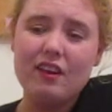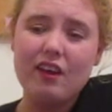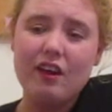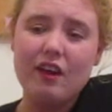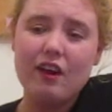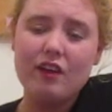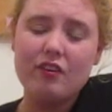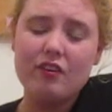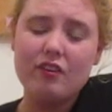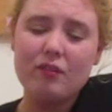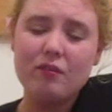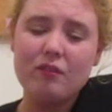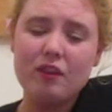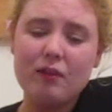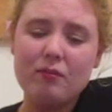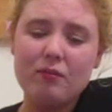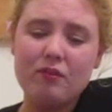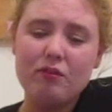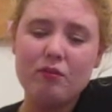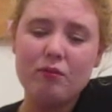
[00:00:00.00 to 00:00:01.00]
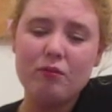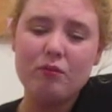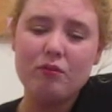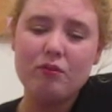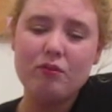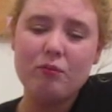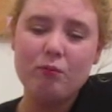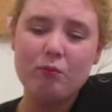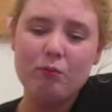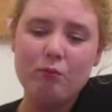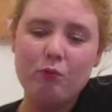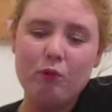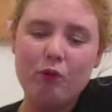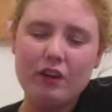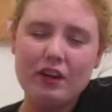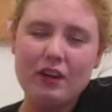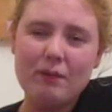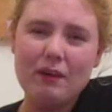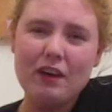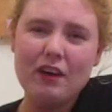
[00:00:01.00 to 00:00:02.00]
I sometimes
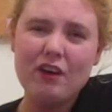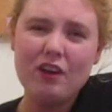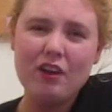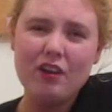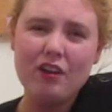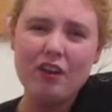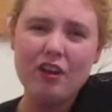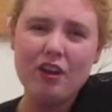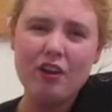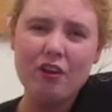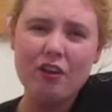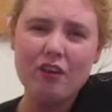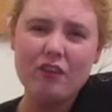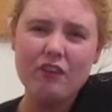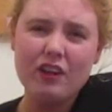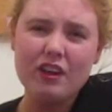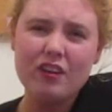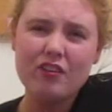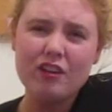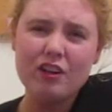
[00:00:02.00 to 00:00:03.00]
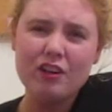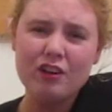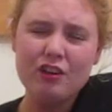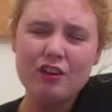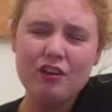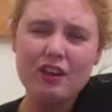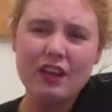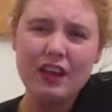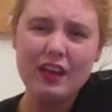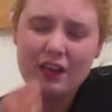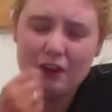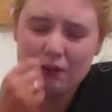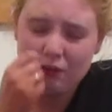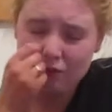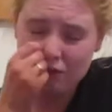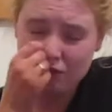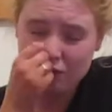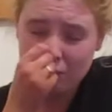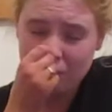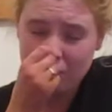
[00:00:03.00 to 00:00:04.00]
worry about a lot of things a lot, and I
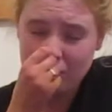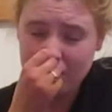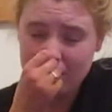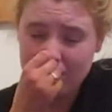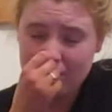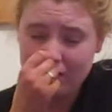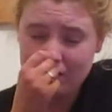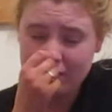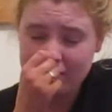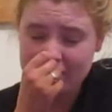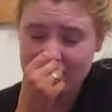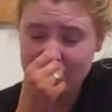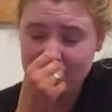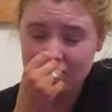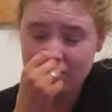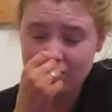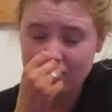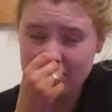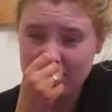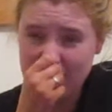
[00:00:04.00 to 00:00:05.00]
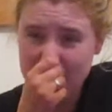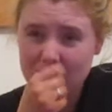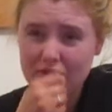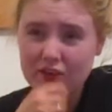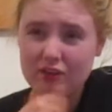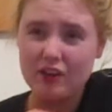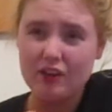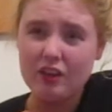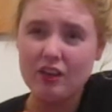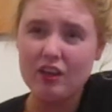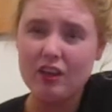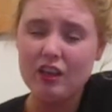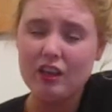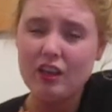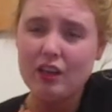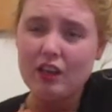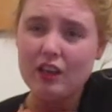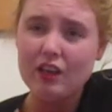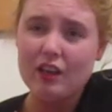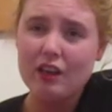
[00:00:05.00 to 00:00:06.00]
also worry about relationships and
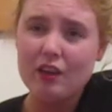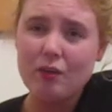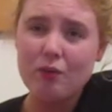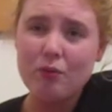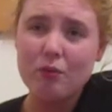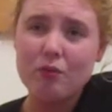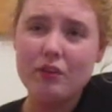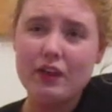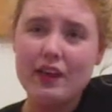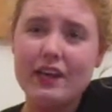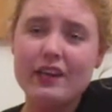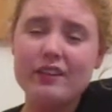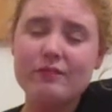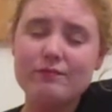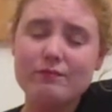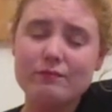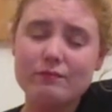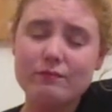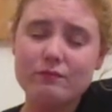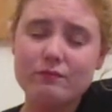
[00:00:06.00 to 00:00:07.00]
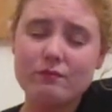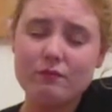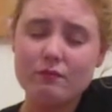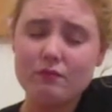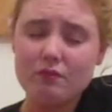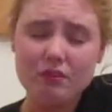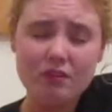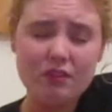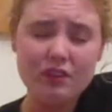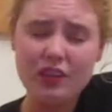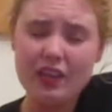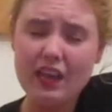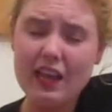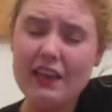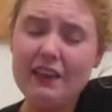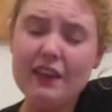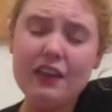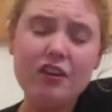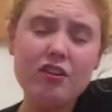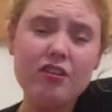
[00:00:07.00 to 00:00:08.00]
all that.
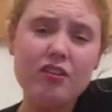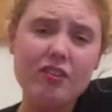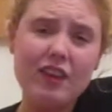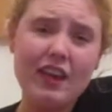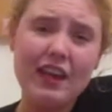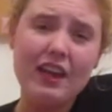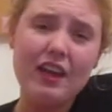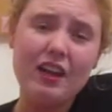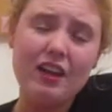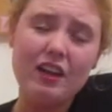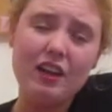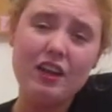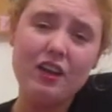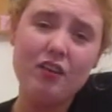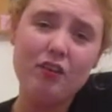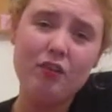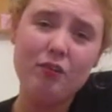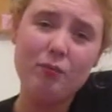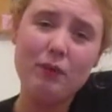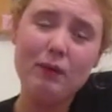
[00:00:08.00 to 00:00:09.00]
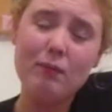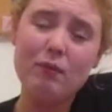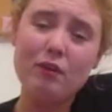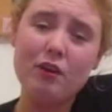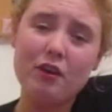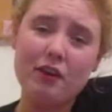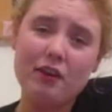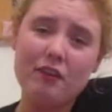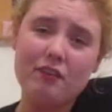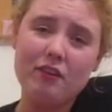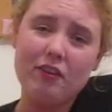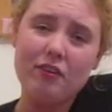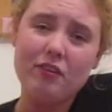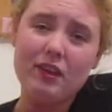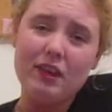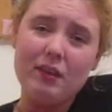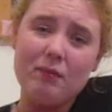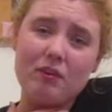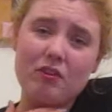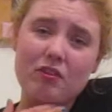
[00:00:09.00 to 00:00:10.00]
And they're just there, like, because people are going through the
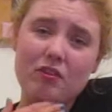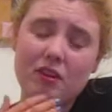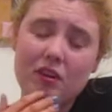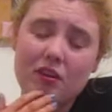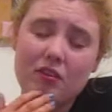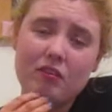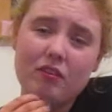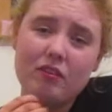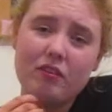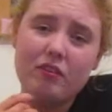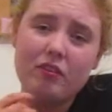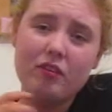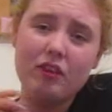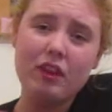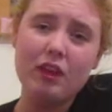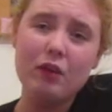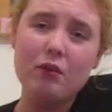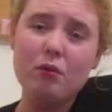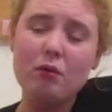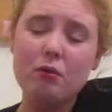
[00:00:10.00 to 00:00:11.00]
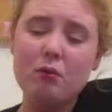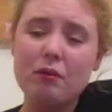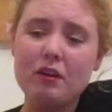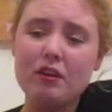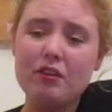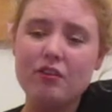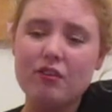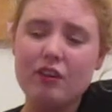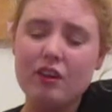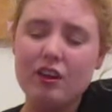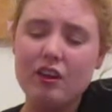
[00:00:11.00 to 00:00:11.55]
same issues, so they'll always